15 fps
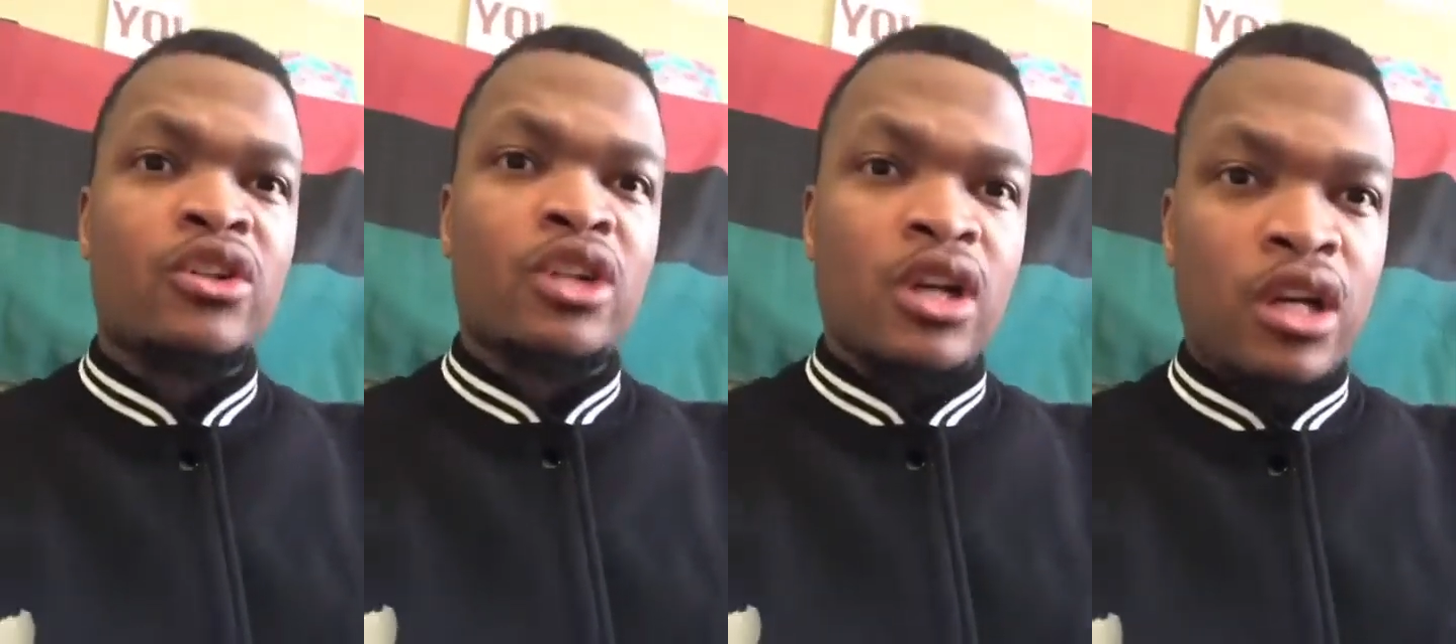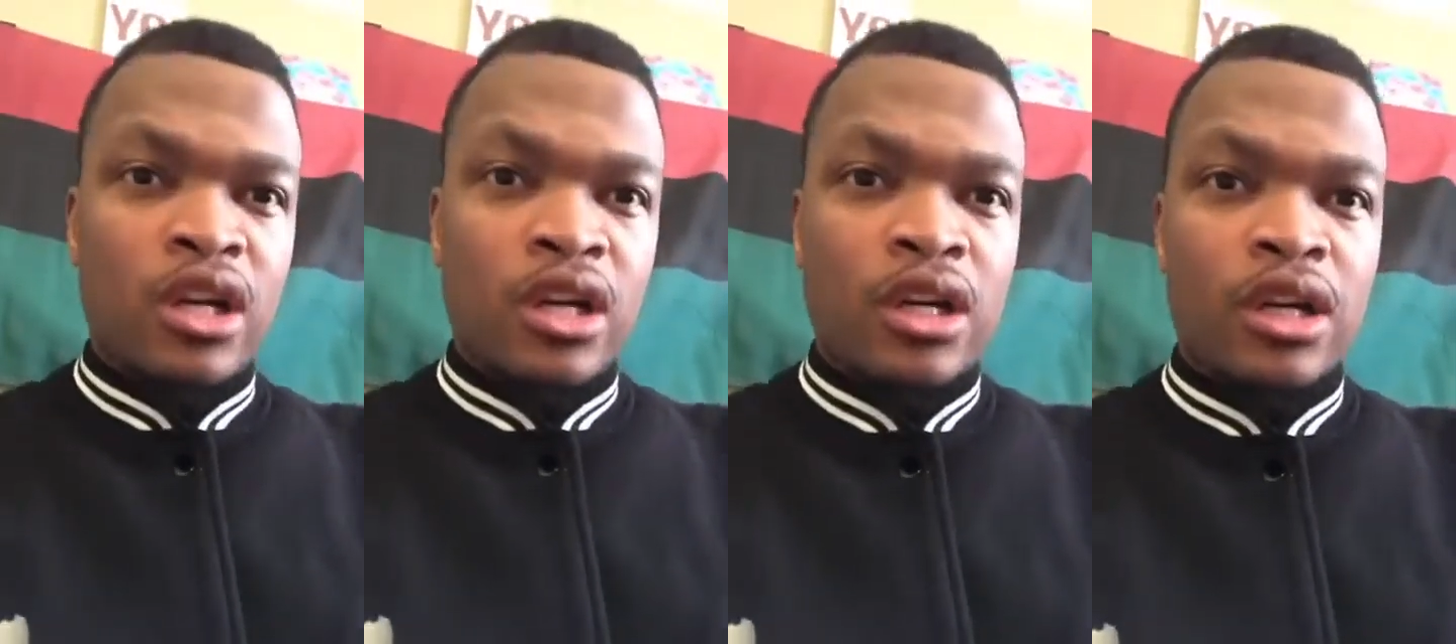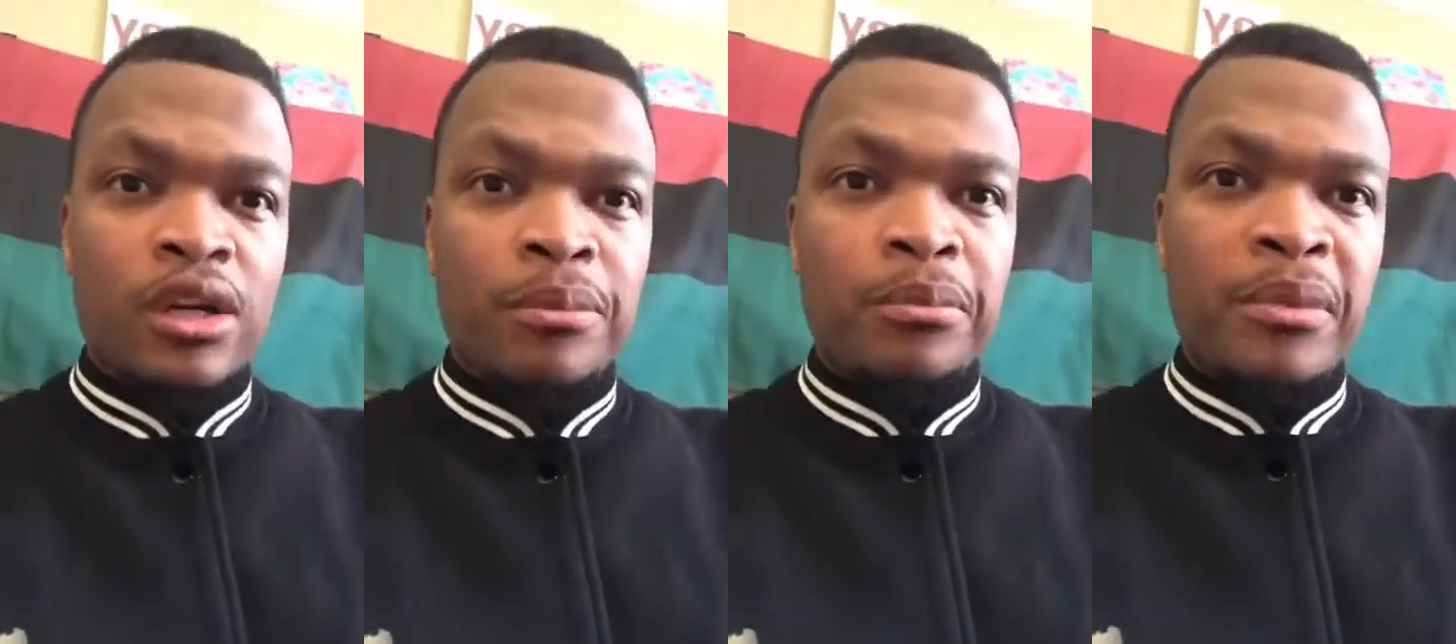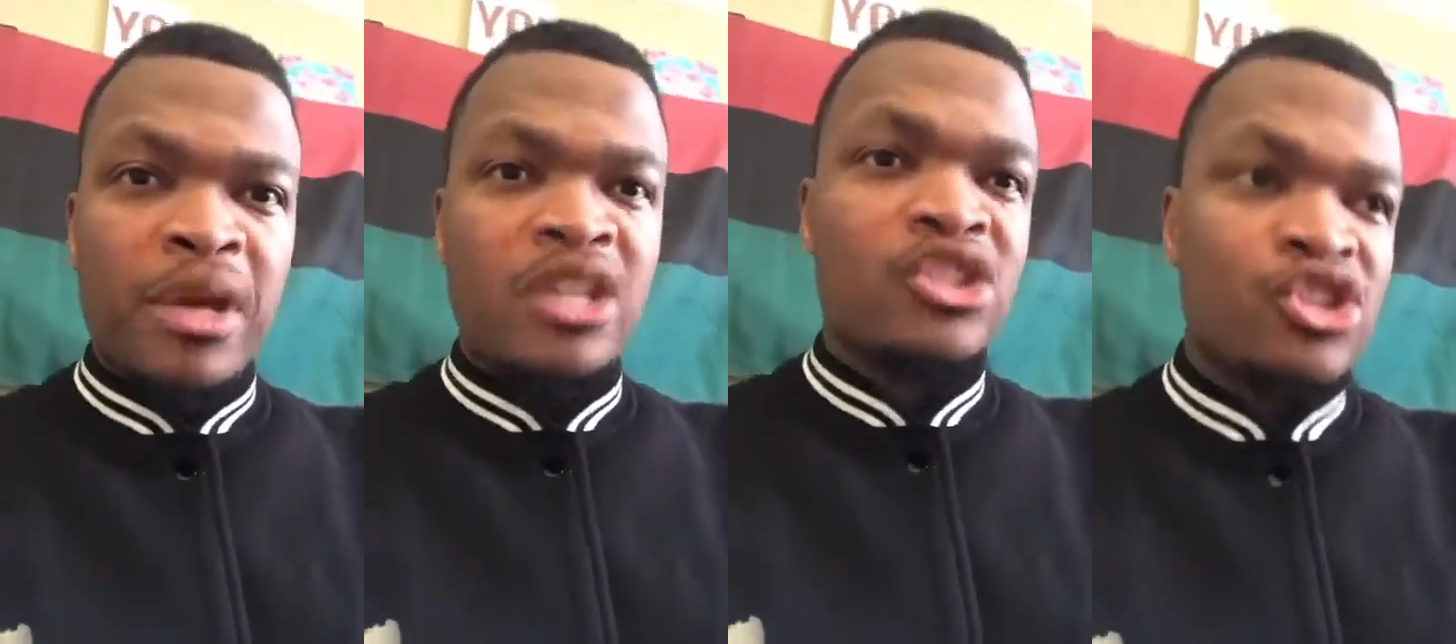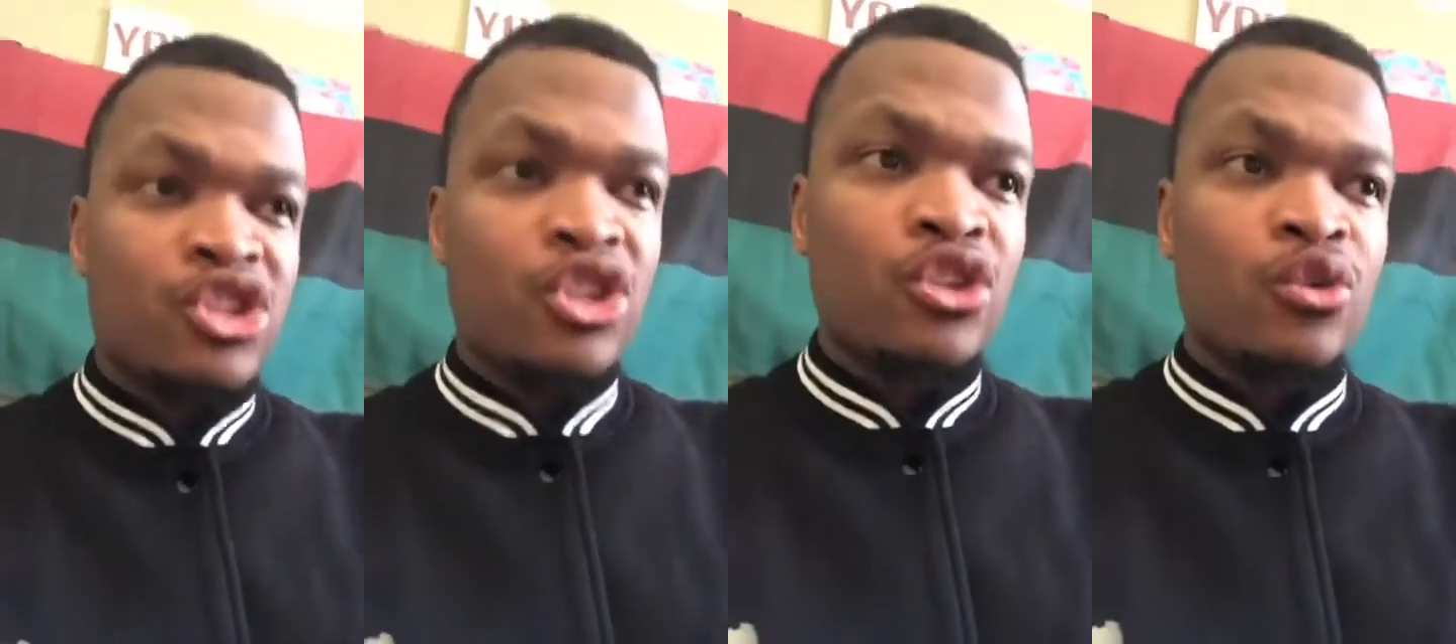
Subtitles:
a message to the